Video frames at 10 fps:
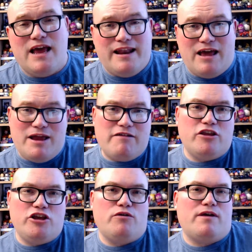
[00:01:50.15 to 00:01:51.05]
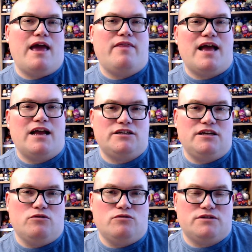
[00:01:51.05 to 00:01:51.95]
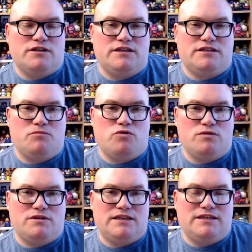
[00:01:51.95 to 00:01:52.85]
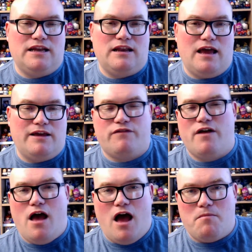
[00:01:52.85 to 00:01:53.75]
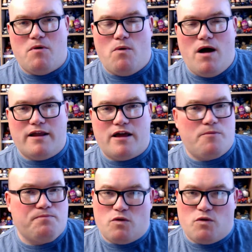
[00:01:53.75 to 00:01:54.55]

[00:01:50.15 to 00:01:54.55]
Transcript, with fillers: Now, here in the UK, they actually launched a system called Disney Life um, a while ago,